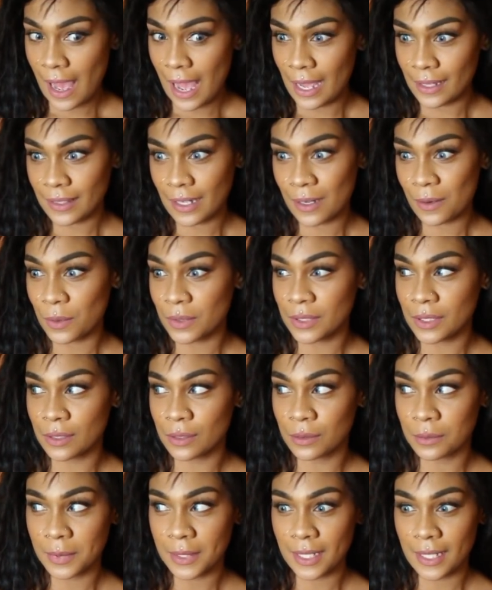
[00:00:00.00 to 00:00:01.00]
I thought it was
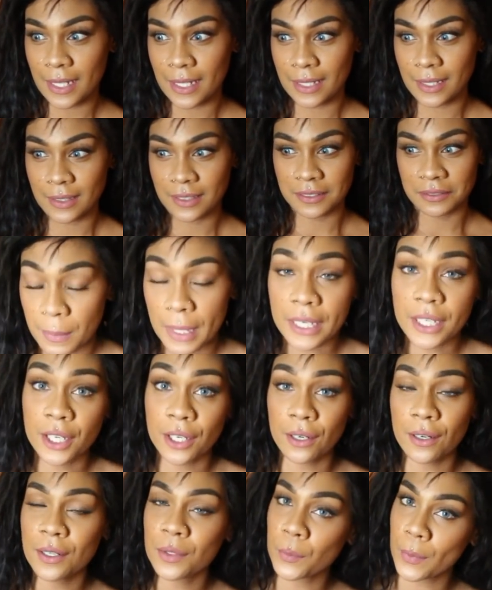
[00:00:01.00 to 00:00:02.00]
cute, but like my
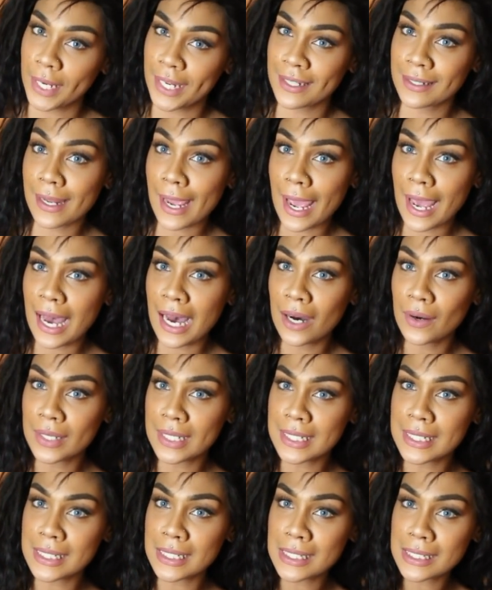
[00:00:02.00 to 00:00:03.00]
current weight now
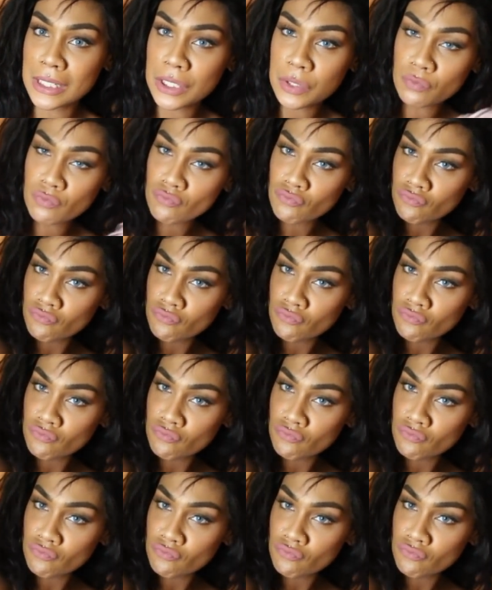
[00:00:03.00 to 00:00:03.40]
is